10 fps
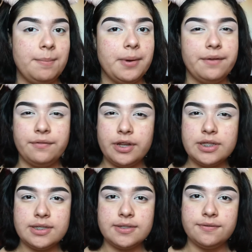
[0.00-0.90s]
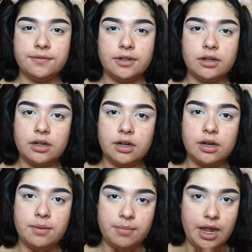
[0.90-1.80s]
preference
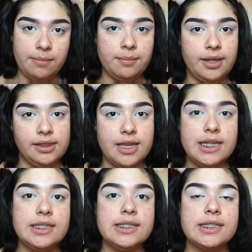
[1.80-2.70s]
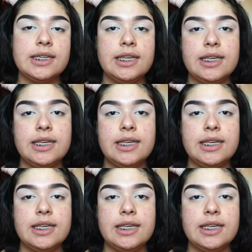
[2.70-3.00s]
for priming my lids